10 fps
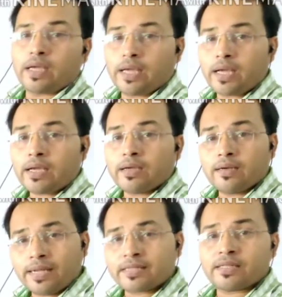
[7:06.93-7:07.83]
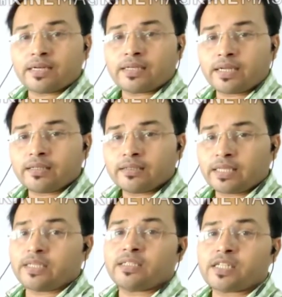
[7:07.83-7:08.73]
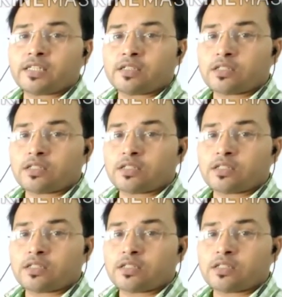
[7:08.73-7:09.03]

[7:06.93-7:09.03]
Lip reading: a less than 10, then in this